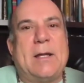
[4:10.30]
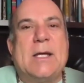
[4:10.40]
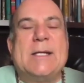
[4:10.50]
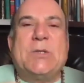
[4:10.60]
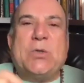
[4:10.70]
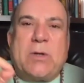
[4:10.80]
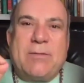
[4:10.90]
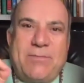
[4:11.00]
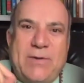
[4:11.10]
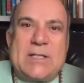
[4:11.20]
to
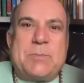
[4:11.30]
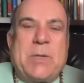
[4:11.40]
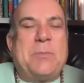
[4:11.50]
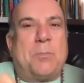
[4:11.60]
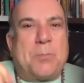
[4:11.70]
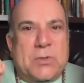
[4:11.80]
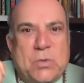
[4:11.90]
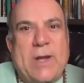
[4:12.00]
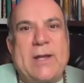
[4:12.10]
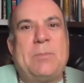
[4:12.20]
convince people,
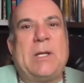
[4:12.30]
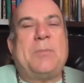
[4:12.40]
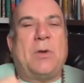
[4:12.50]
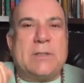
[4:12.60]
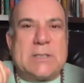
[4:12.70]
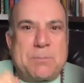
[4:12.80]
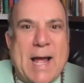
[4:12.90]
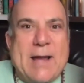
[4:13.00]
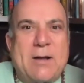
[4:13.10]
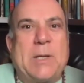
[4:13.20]
persuade people,
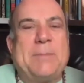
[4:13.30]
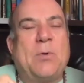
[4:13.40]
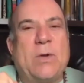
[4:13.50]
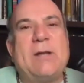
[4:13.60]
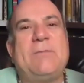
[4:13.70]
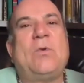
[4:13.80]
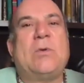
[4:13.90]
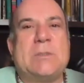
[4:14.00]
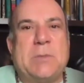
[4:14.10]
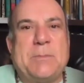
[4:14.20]
inspire people,
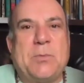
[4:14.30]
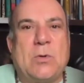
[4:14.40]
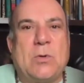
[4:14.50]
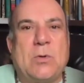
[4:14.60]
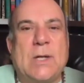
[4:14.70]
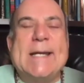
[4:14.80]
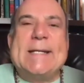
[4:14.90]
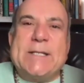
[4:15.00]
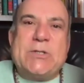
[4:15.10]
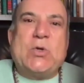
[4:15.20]
influence people
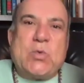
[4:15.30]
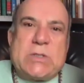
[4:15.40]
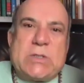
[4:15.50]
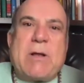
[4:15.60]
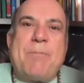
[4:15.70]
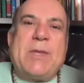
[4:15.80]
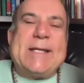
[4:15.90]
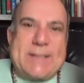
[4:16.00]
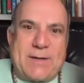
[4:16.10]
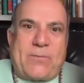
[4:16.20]
to do something
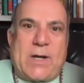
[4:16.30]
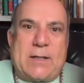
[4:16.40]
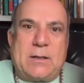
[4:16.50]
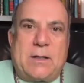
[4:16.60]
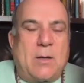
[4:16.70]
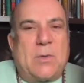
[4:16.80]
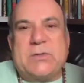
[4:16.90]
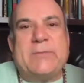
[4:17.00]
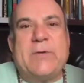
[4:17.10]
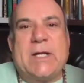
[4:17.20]
different. In
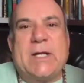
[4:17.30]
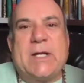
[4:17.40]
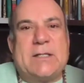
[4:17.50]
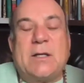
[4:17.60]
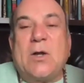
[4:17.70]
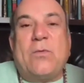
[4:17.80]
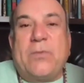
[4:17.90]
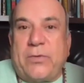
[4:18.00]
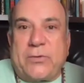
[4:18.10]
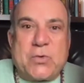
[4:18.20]
almost every case, to go
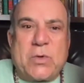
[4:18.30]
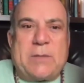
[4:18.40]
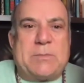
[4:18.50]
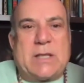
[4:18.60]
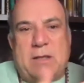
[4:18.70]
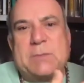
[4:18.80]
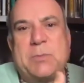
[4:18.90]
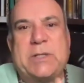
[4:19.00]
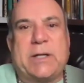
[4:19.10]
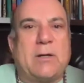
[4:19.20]
for their dreams. In this
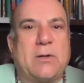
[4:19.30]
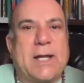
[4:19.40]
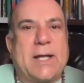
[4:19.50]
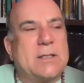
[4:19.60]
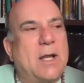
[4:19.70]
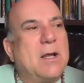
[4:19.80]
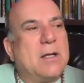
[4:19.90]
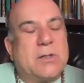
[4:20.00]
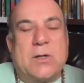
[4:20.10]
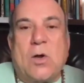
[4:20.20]
particular case,
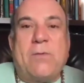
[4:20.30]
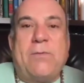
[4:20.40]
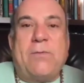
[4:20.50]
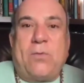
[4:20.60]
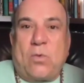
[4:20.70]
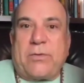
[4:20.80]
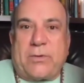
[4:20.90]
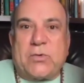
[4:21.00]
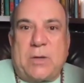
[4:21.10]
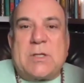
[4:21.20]
to go for their
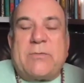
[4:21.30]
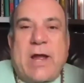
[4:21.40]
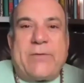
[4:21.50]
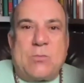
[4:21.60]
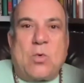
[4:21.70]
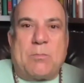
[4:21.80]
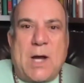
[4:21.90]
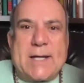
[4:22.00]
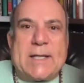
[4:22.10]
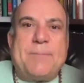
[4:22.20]
dreams of having more
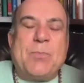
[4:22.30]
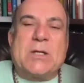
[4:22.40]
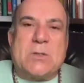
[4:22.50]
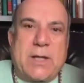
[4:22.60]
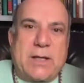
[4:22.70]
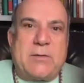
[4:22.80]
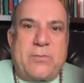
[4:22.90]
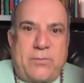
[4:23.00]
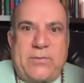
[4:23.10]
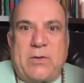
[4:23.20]
money so they can
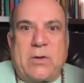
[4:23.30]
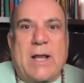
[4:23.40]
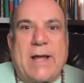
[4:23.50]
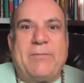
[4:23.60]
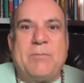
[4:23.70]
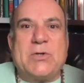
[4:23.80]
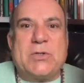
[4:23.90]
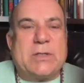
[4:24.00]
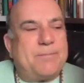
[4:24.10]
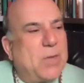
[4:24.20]
fulfill their life
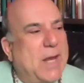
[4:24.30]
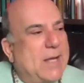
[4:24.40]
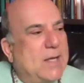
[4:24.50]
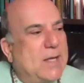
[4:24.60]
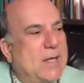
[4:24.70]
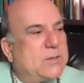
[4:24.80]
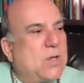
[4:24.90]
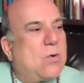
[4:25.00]
mission. So,